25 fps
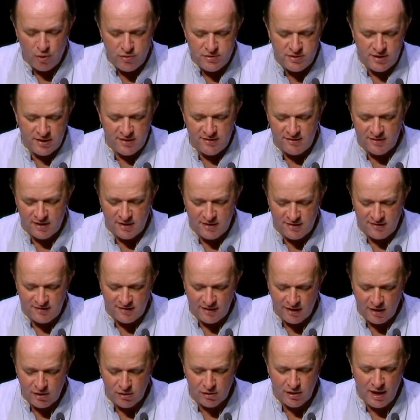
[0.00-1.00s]
bodies in a
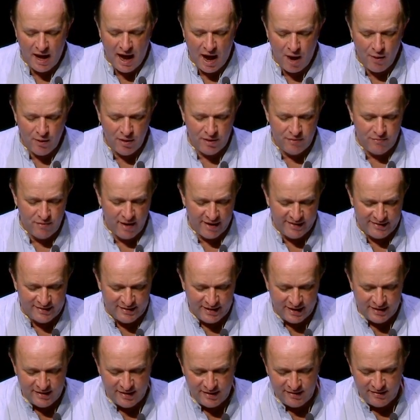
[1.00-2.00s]
single hour,
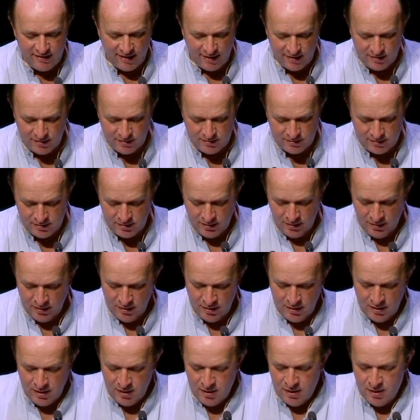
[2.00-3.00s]
writes Lady Sale.
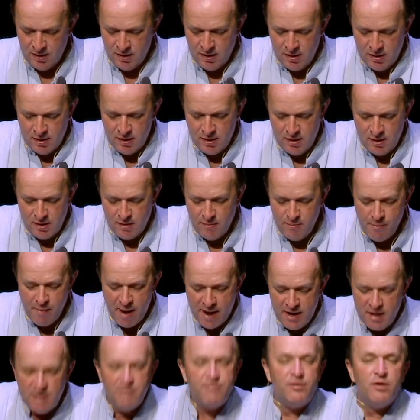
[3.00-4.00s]

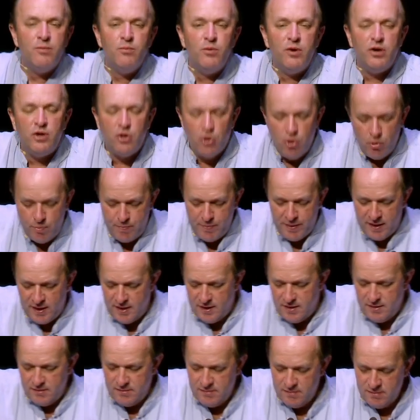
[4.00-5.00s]
Many of them were
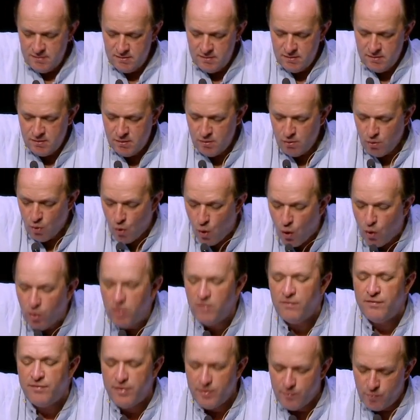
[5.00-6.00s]
European,
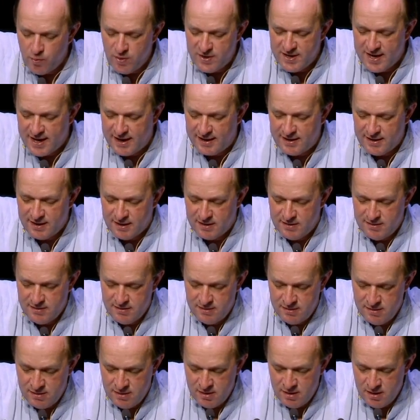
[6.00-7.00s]
all of them were naked
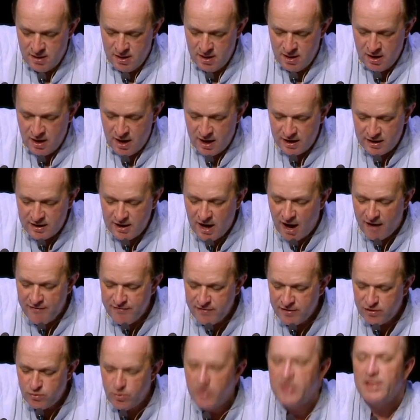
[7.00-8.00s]
and
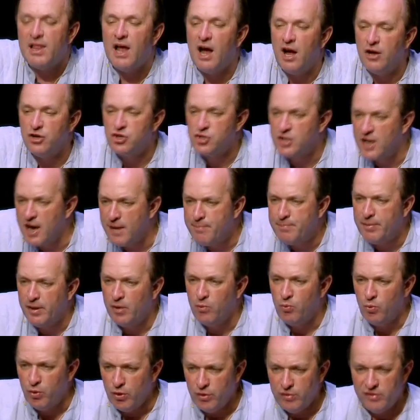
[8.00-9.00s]
covered with large
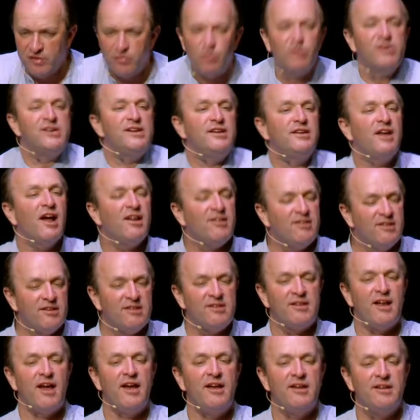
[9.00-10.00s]
gaping wounds. What she
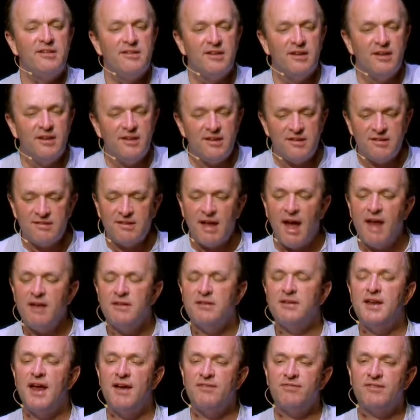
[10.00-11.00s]
doesn't say is that it's
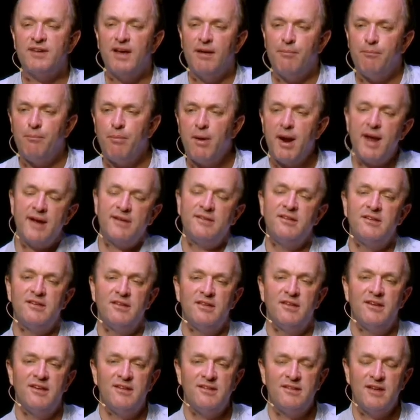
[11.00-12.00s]
standard Afghan
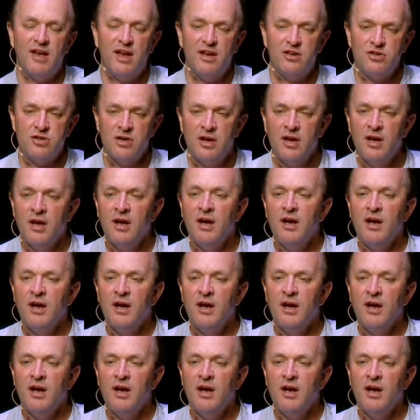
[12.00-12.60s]
practice at this stage